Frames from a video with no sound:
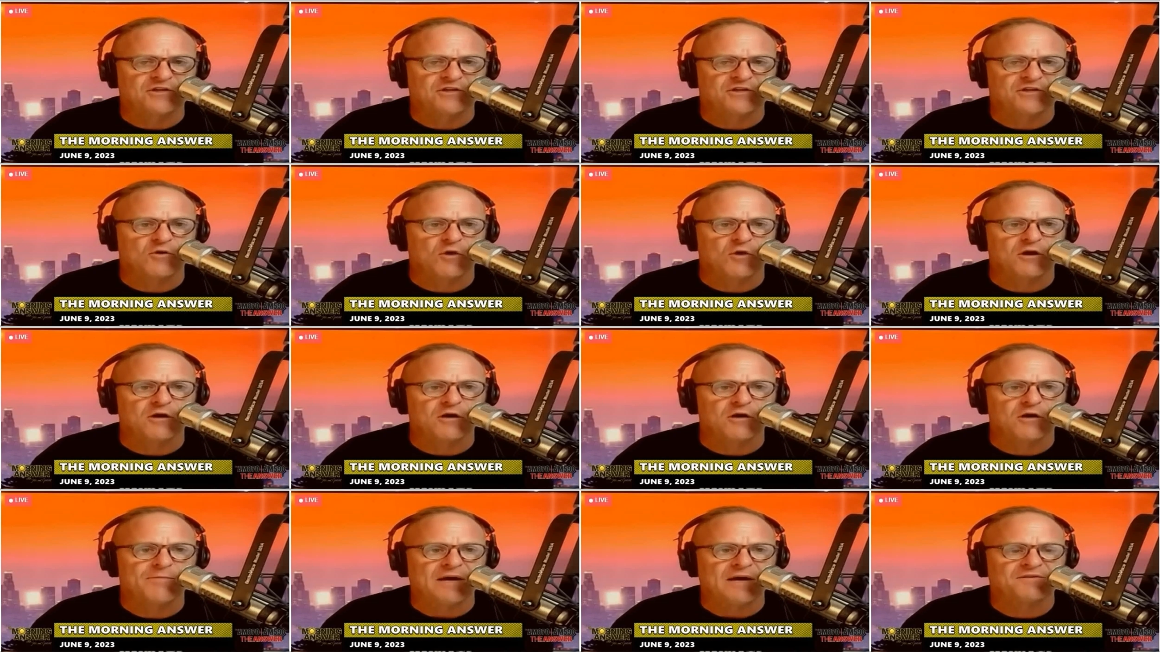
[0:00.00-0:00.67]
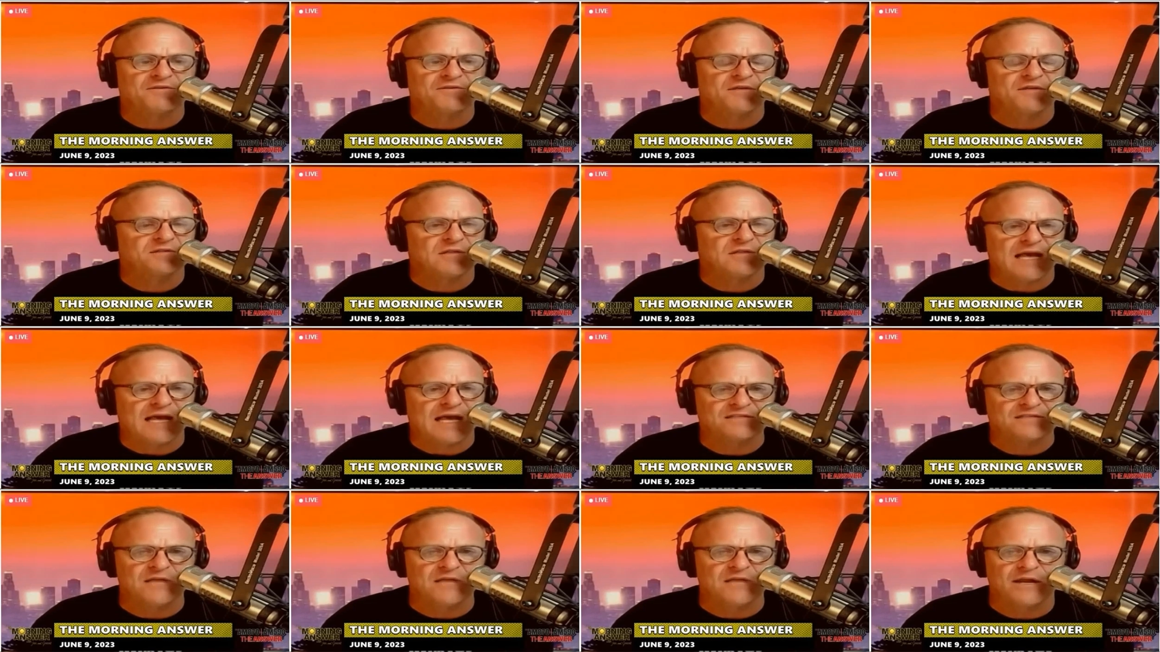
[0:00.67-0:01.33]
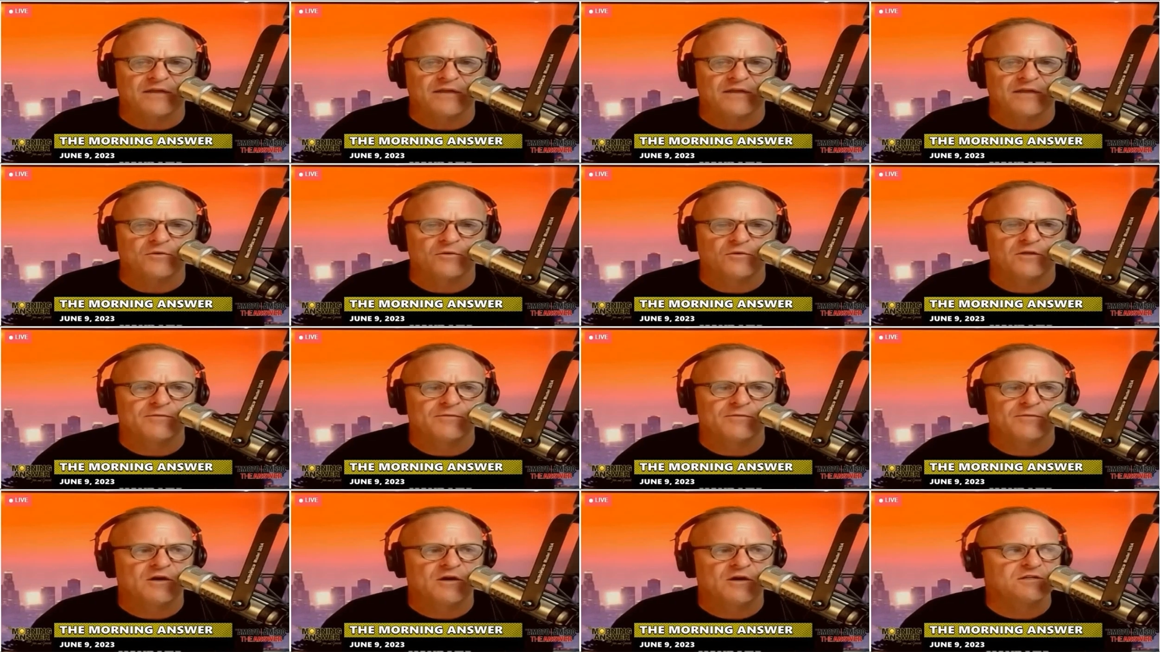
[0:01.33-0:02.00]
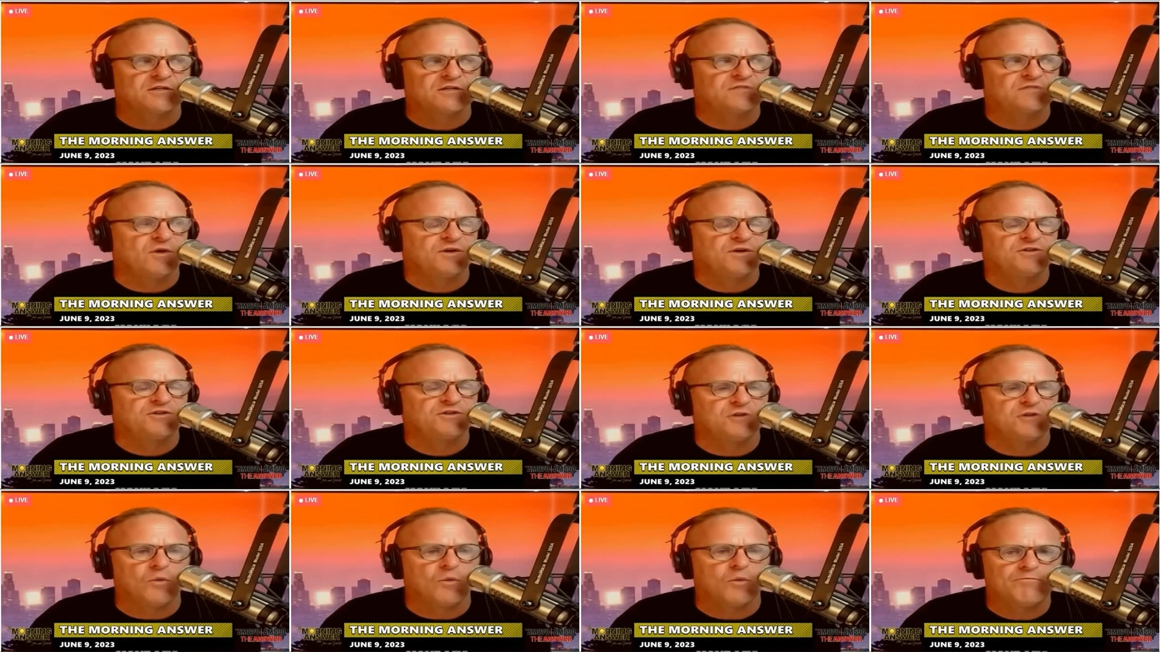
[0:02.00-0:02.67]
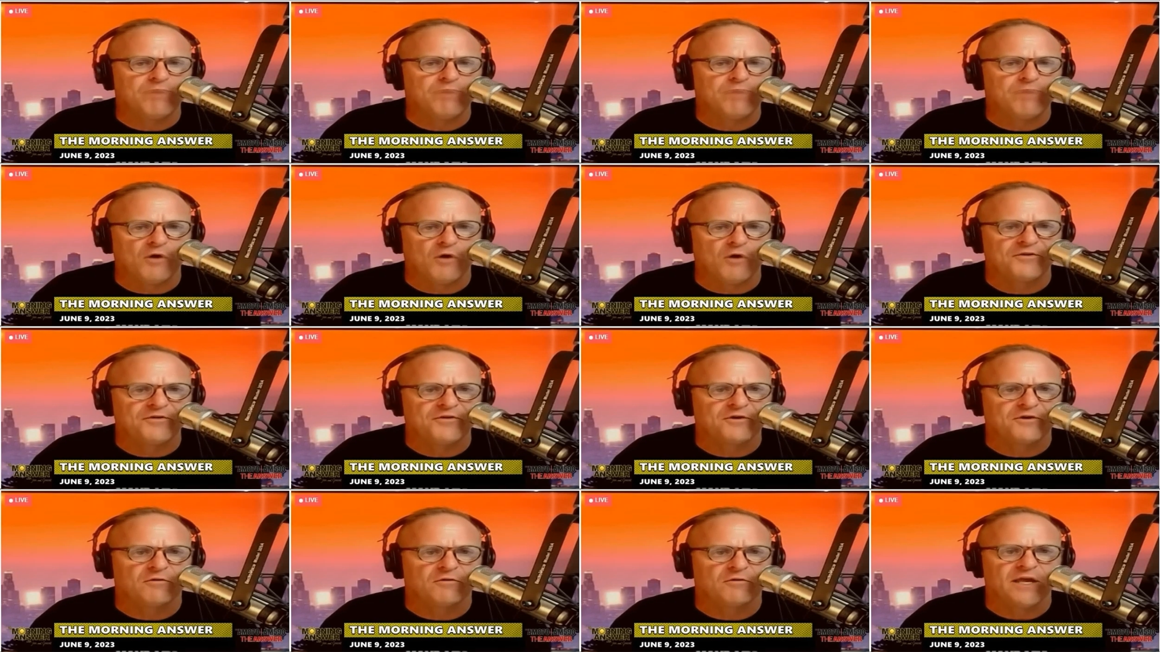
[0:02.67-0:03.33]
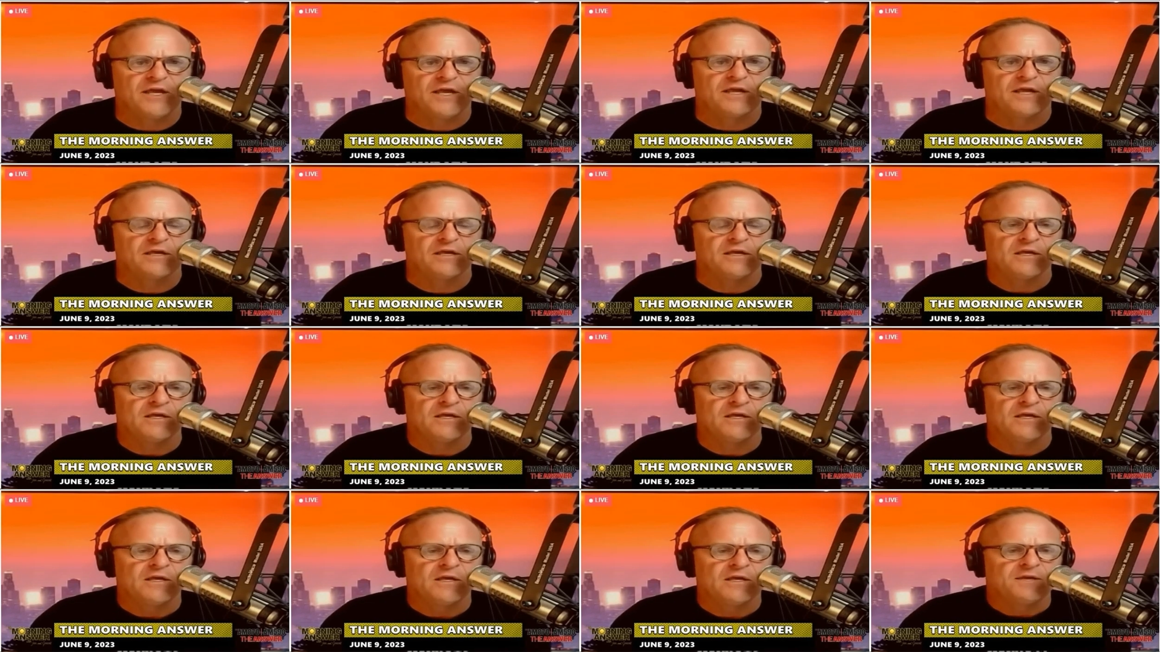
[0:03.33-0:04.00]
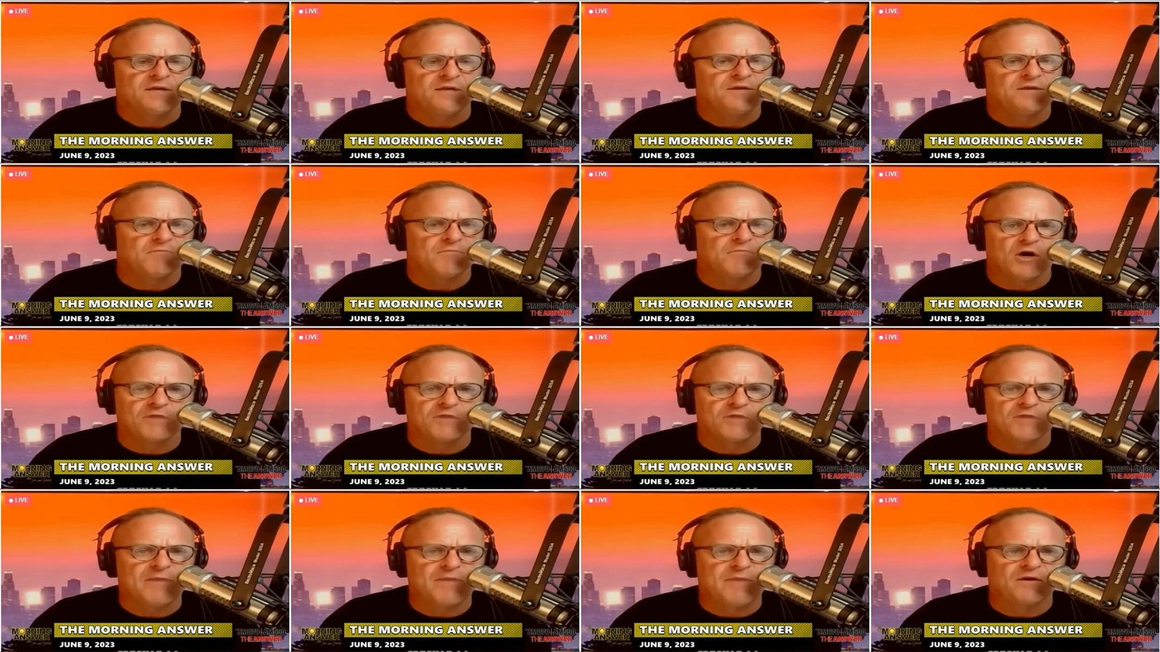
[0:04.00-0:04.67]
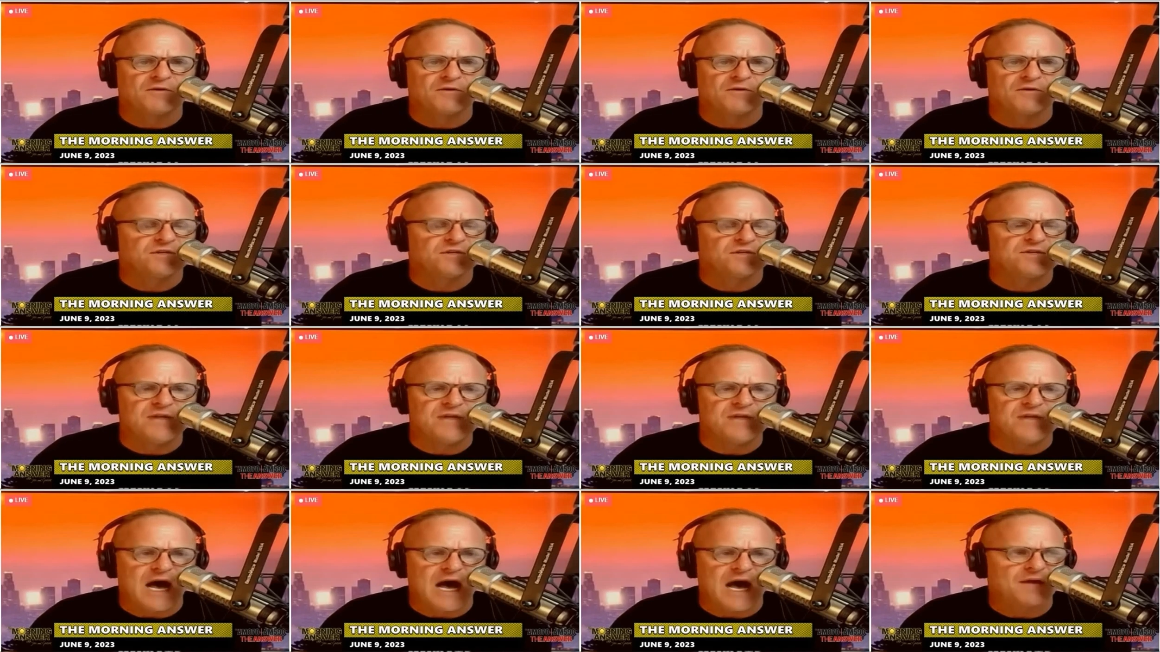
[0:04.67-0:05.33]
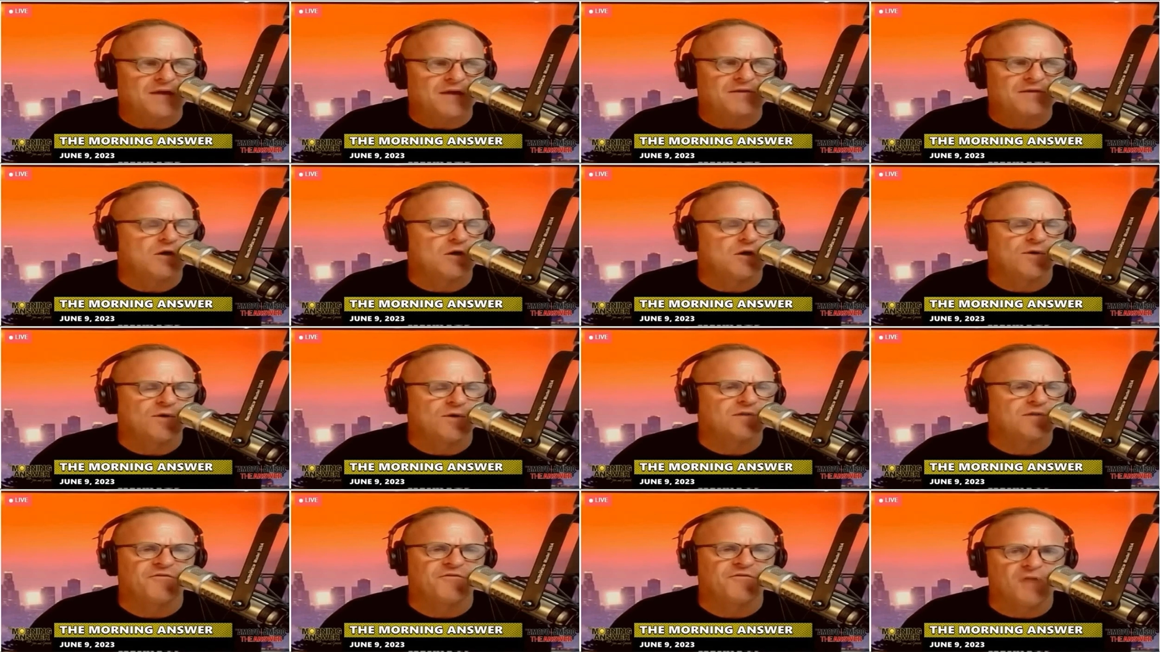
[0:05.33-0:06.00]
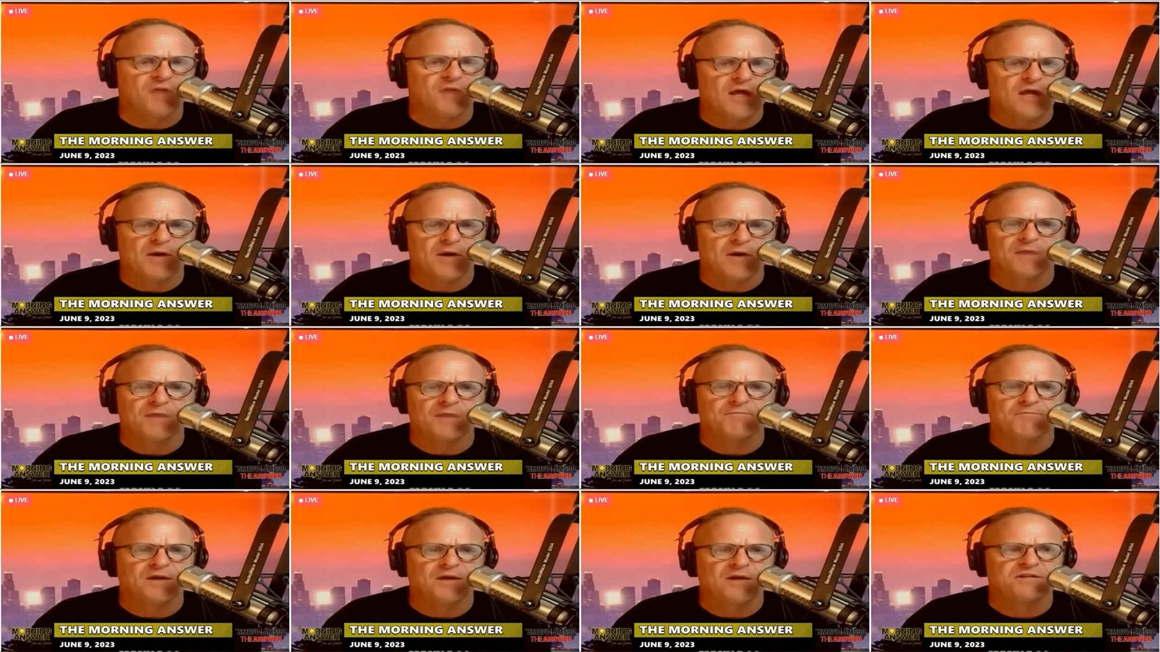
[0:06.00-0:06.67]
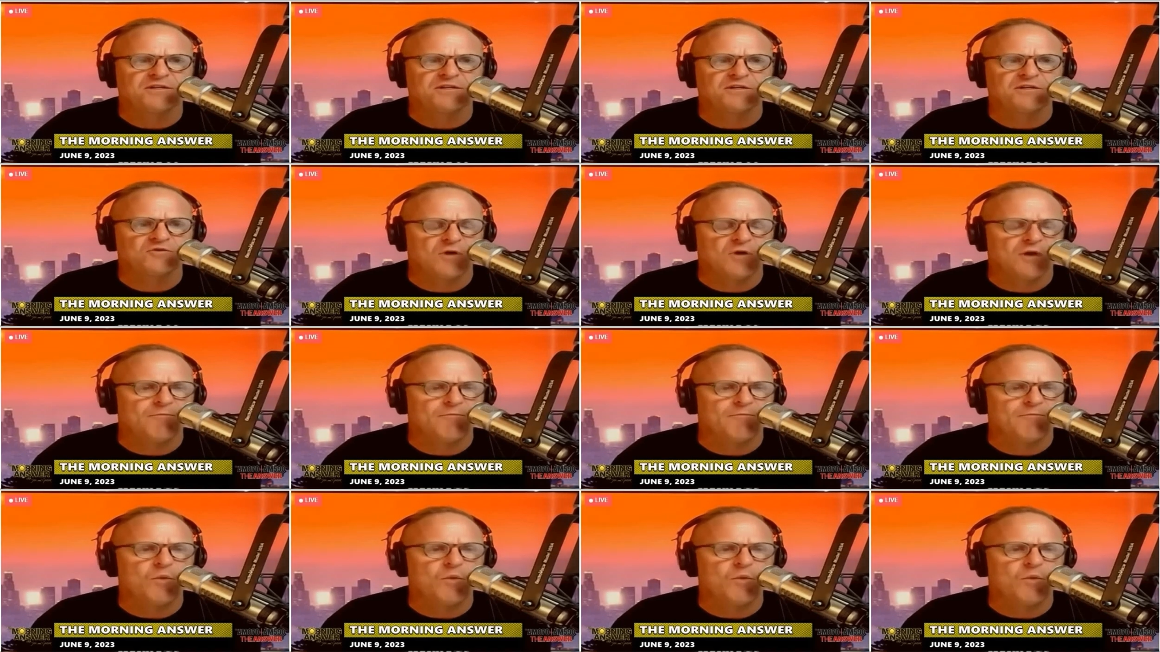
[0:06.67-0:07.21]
Gorka about this last night on the Real America's Voice show. We both agree that Mark Meadows is not going to flip on President Trump.